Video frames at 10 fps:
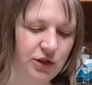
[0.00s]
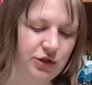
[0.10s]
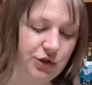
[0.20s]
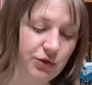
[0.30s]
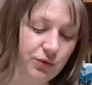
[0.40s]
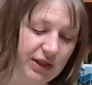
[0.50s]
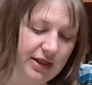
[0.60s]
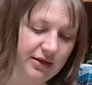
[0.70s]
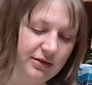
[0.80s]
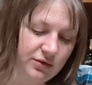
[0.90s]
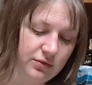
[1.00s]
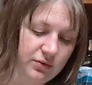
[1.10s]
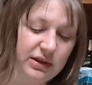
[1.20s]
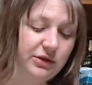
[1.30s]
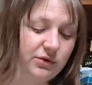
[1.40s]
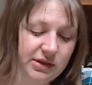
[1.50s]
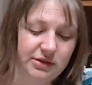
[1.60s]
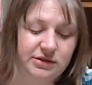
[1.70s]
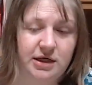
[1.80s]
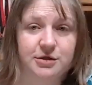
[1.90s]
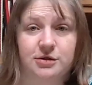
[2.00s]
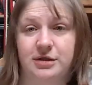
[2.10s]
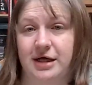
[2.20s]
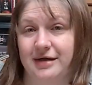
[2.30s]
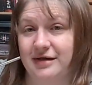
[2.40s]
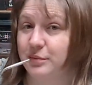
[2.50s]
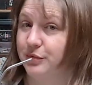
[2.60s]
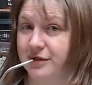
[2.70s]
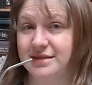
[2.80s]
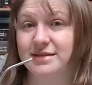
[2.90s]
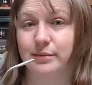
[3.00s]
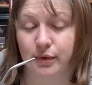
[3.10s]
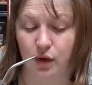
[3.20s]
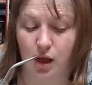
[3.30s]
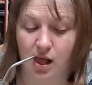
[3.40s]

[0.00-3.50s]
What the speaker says: You win when you kill Dr. Lucky. Pretty simple.